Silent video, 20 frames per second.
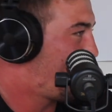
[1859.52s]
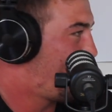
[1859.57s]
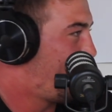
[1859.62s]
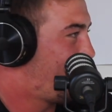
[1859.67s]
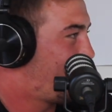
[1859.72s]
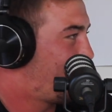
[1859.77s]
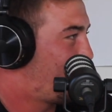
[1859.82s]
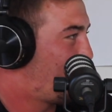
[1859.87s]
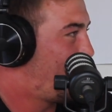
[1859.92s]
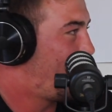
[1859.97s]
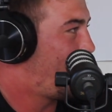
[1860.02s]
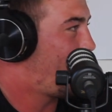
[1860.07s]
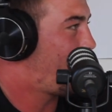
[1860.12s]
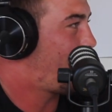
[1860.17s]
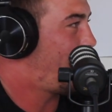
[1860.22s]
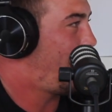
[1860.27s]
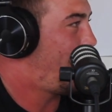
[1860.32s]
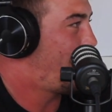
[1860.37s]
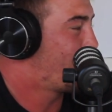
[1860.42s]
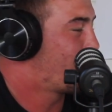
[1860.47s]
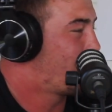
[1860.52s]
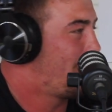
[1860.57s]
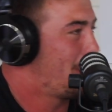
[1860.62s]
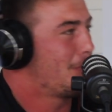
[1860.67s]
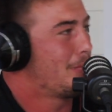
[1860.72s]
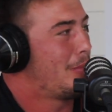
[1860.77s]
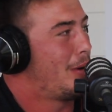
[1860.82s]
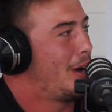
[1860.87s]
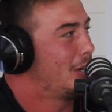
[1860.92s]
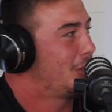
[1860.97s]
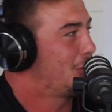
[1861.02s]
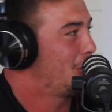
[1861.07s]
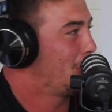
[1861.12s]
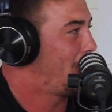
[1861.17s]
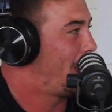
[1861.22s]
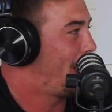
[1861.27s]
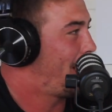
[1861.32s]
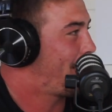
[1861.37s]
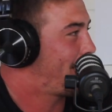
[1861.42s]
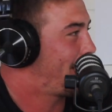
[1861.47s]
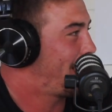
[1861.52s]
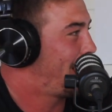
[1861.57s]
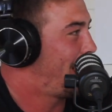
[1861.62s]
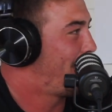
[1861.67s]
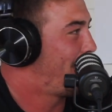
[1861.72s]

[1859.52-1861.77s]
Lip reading: when I was 20s and ripped my shoelace clean